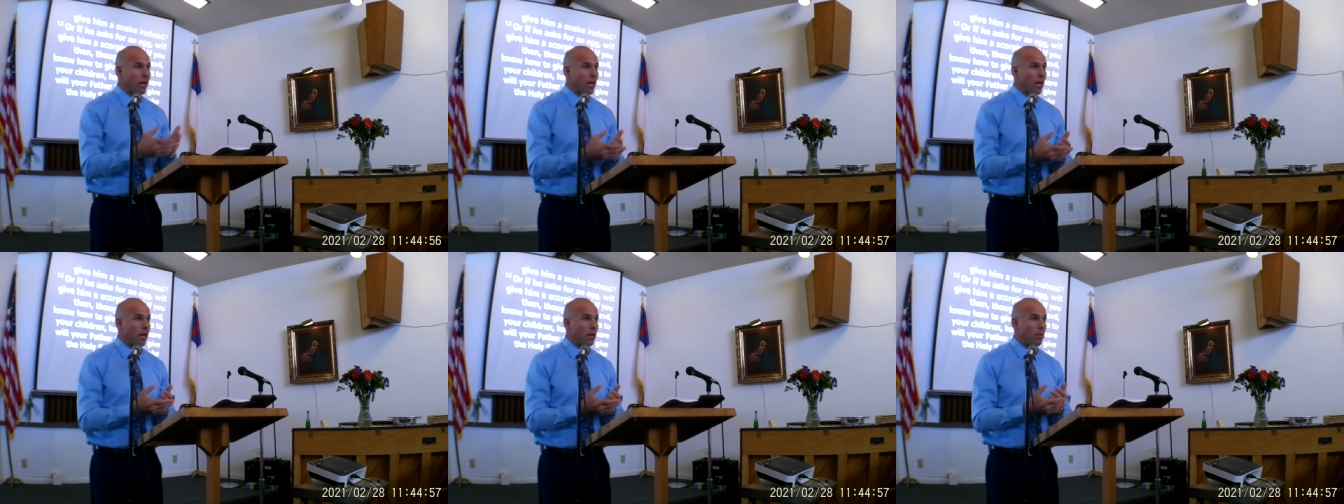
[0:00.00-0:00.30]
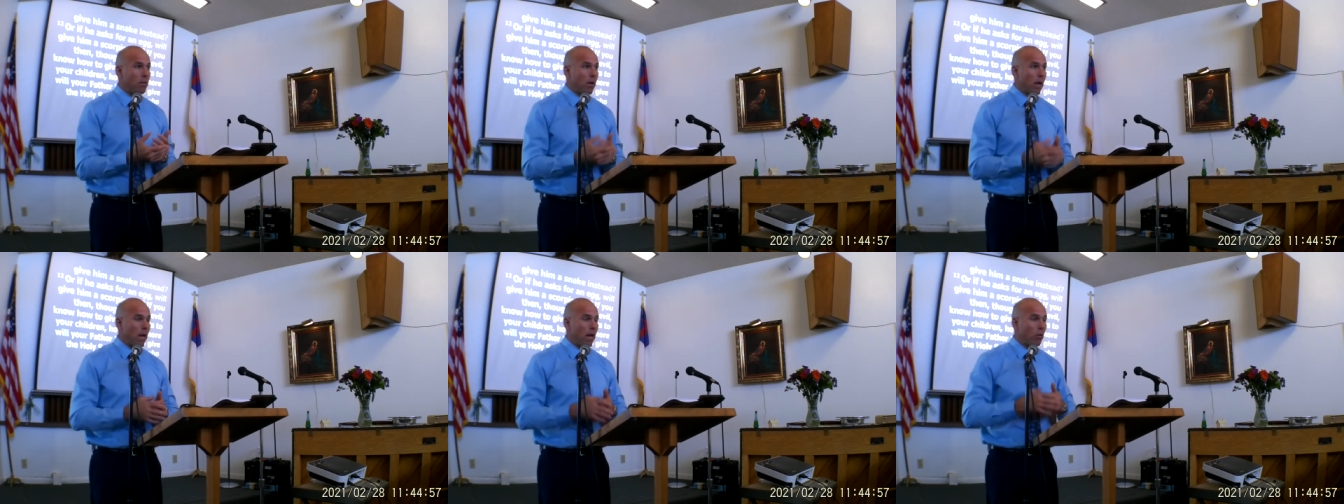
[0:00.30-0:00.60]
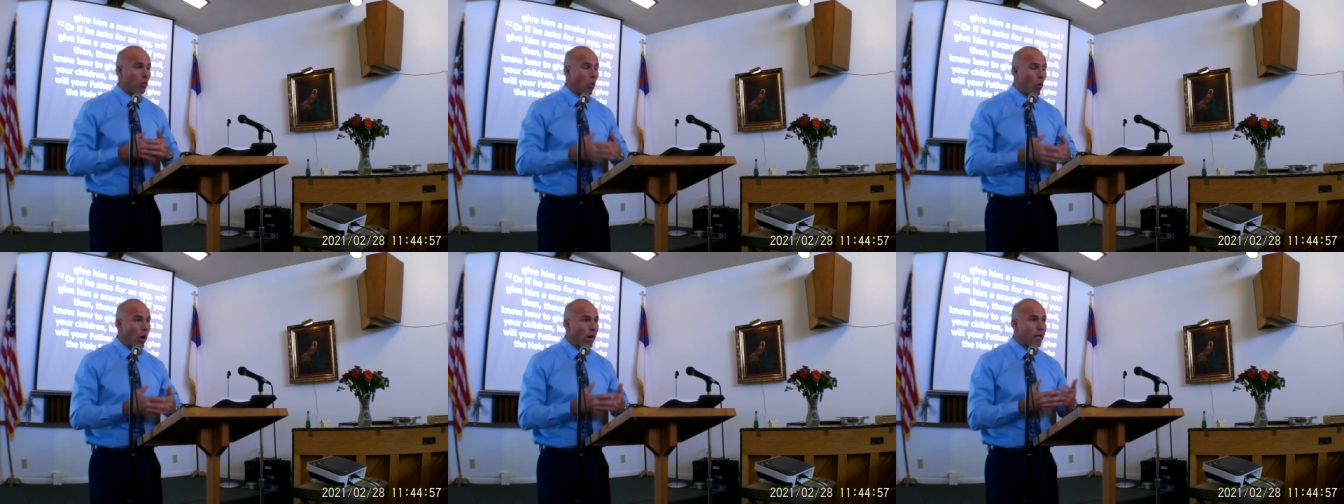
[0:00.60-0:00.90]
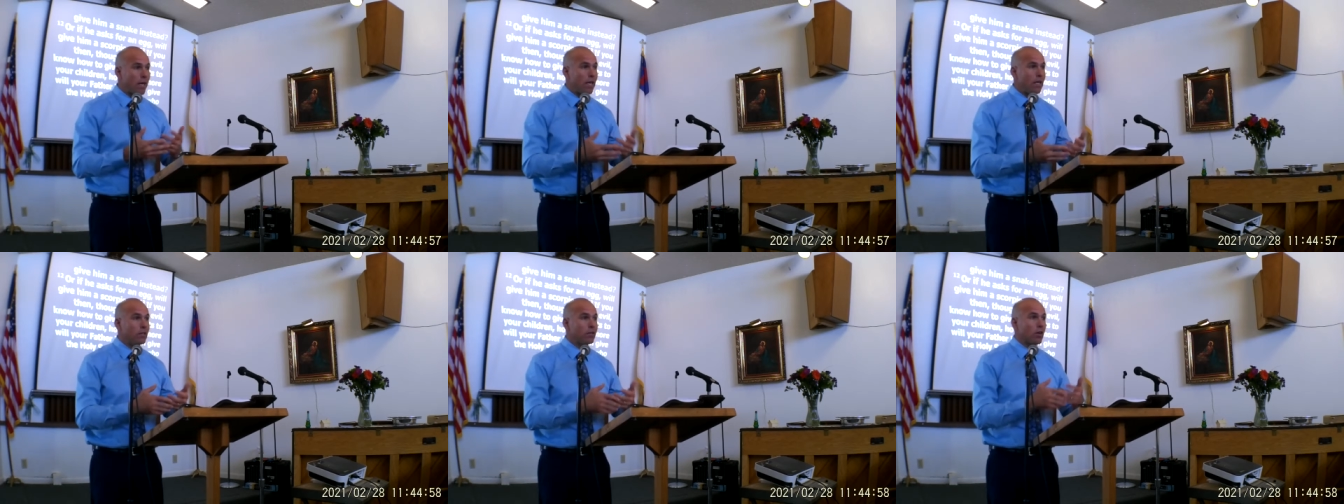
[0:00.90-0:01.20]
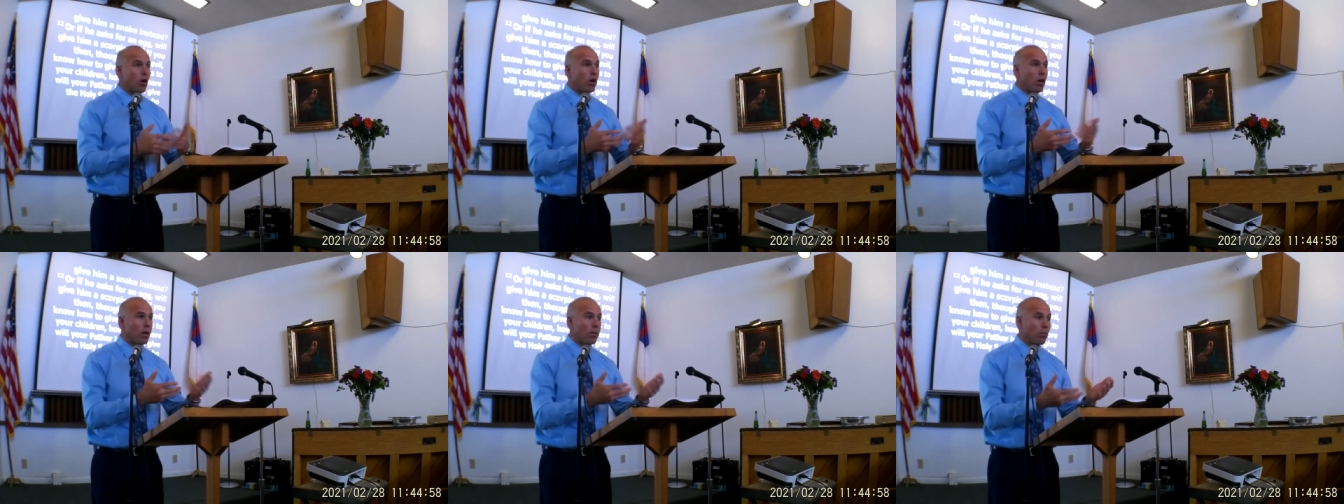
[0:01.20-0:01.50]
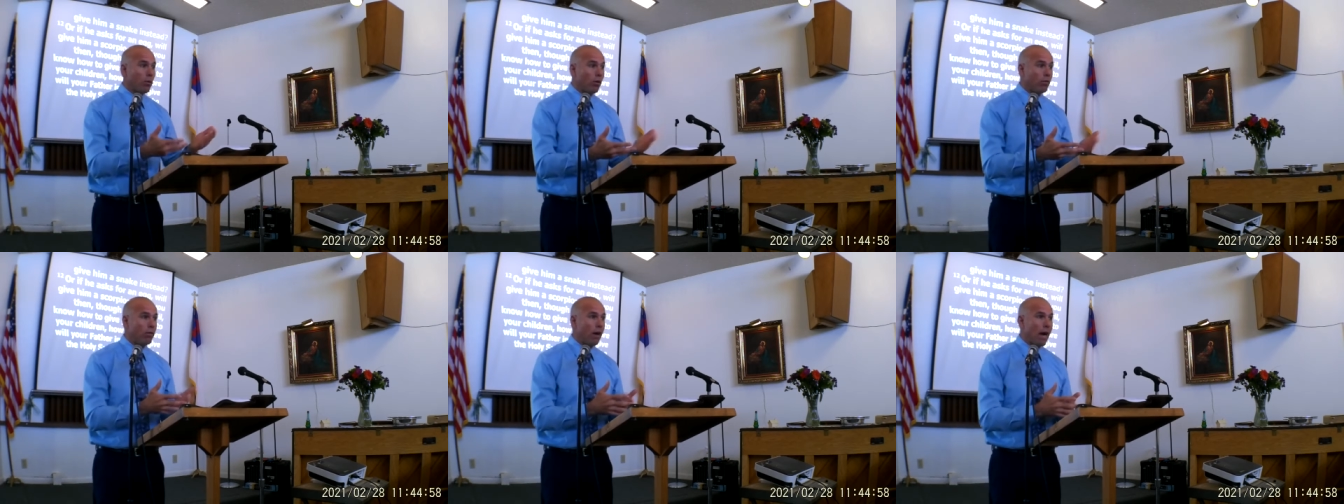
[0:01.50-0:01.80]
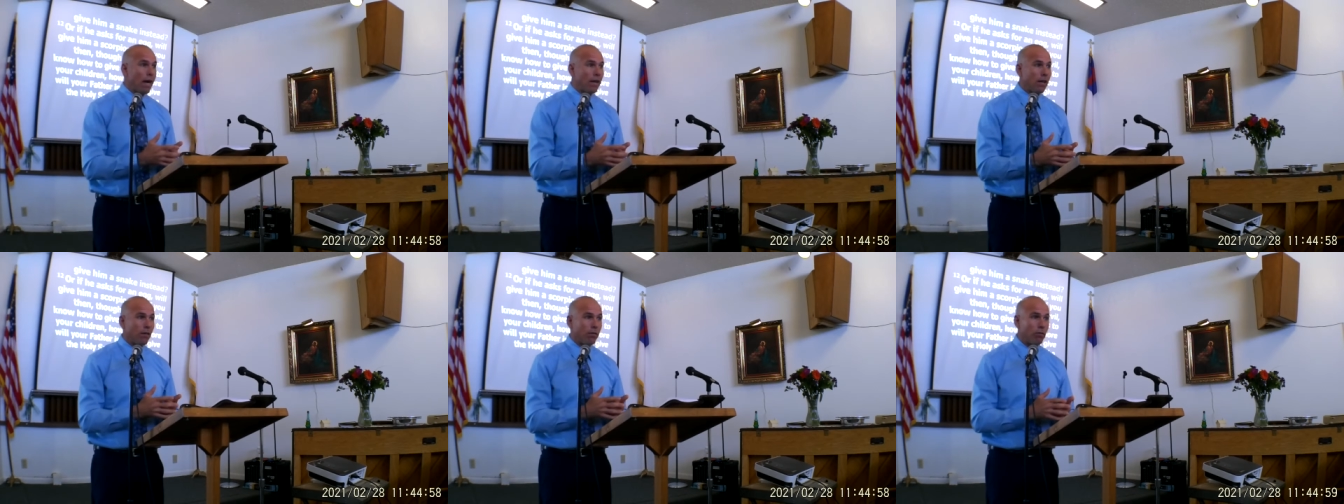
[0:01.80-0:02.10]
Him and what He's already
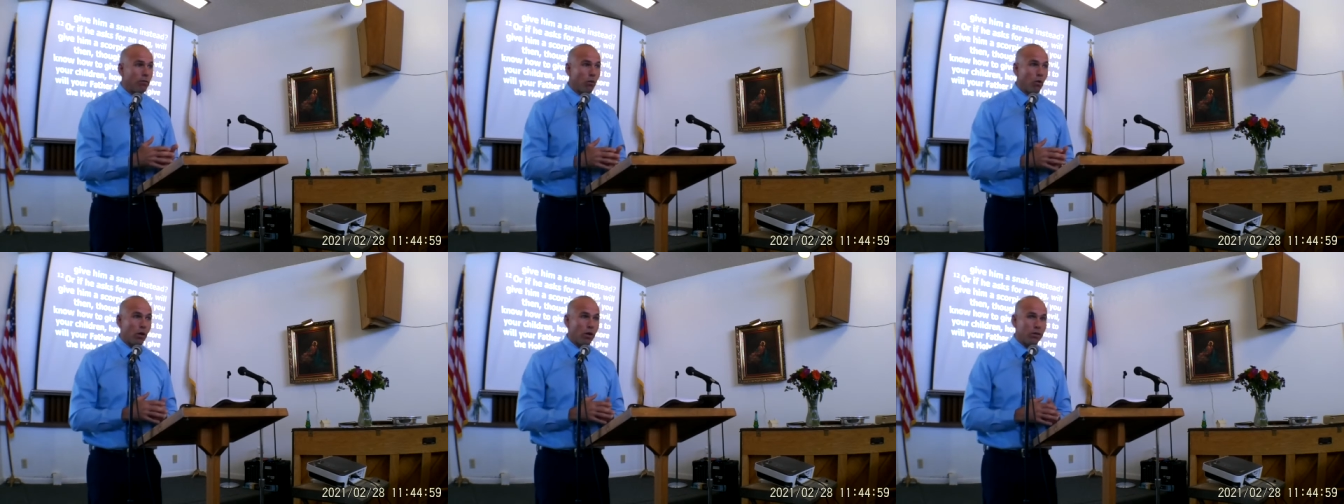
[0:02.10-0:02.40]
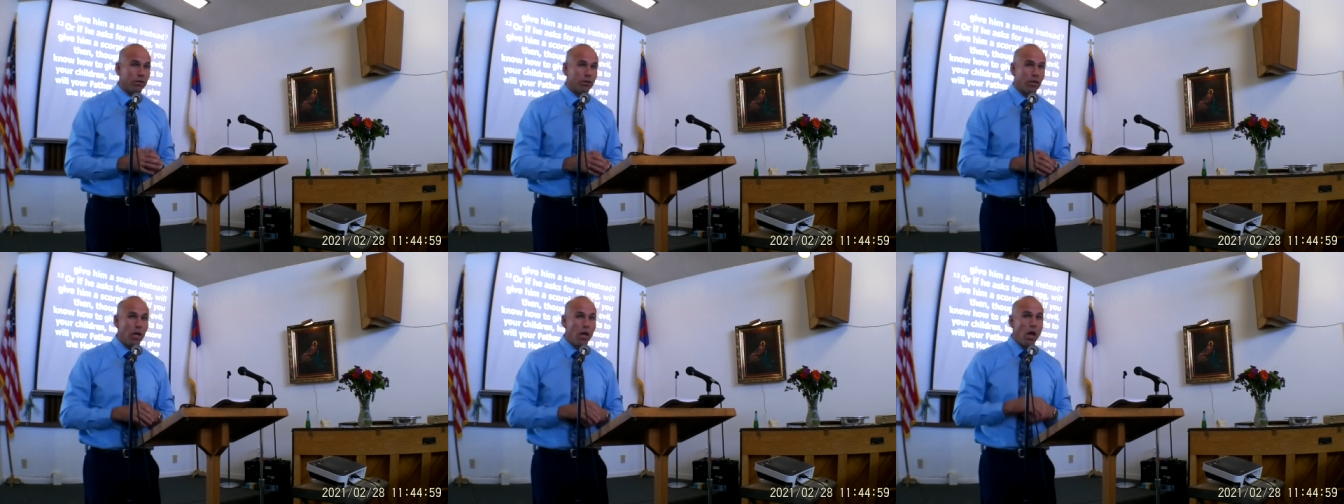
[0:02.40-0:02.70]
providing for us.